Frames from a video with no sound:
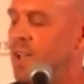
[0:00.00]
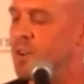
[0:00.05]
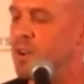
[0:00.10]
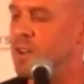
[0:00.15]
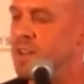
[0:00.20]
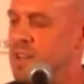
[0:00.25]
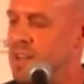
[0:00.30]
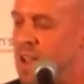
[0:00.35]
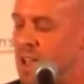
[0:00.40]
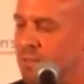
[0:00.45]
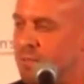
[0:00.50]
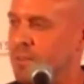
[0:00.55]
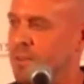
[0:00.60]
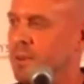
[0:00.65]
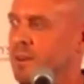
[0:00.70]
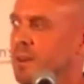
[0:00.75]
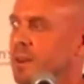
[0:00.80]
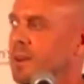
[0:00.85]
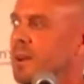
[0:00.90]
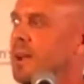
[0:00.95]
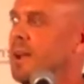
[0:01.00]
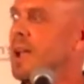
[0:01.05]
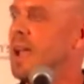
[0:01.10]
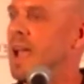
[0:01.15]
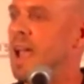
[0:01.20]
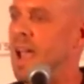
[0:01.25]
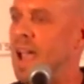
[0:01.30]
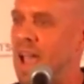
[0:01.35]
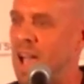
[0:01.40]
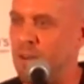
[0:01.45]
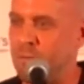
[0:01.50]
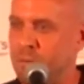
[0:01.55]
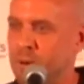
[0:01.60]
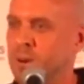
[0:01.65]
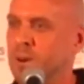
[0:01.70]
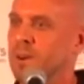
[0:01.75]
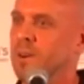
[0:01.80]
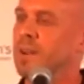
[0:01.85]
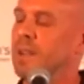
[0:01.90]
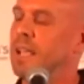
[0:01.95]
I could never,
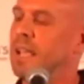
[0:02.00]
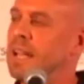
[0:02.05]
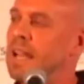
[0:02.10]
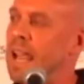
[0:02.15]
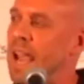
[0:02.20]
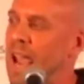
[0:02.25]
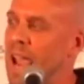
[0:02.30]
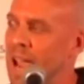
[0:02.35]
ever, in